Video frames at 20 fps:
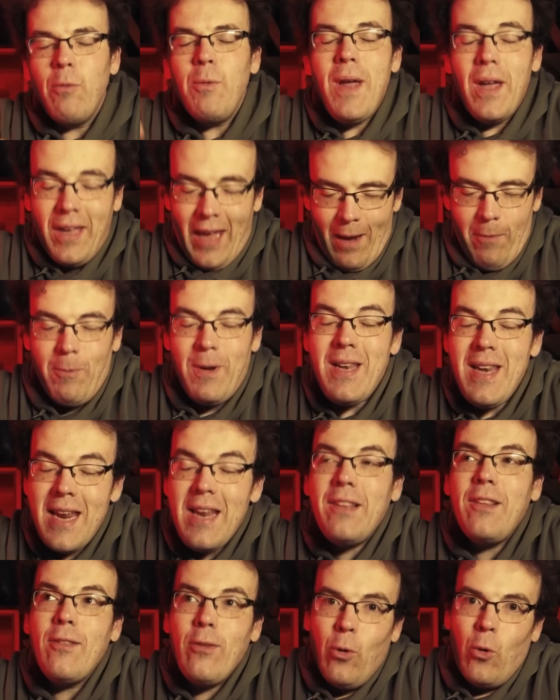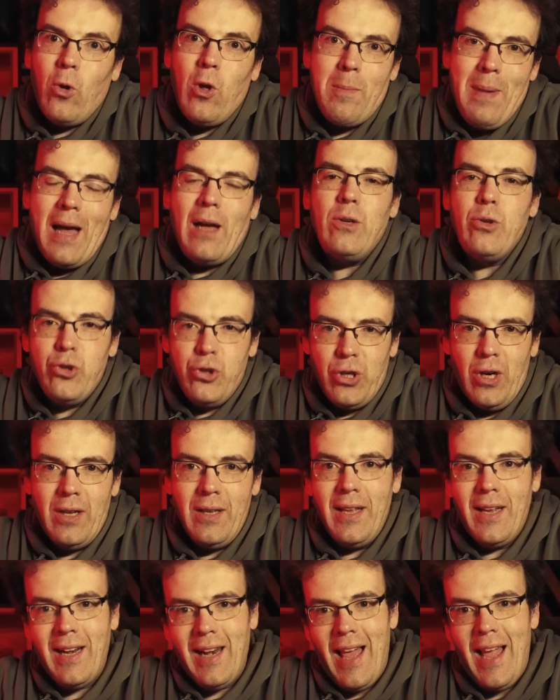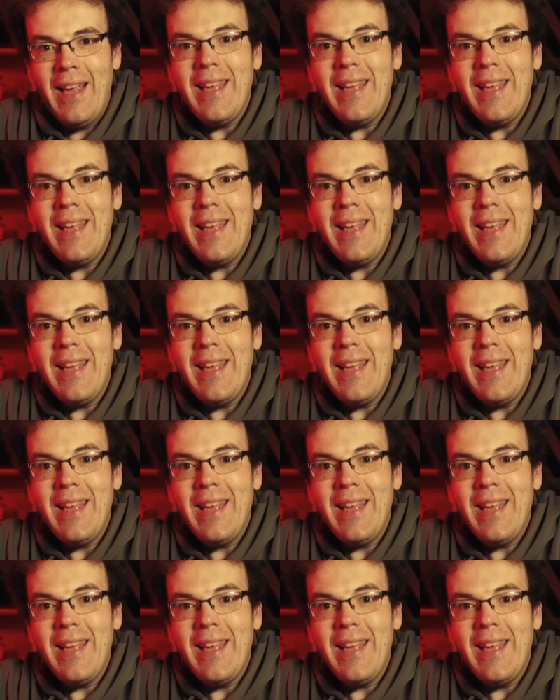we need to talk about Charles Leclerc.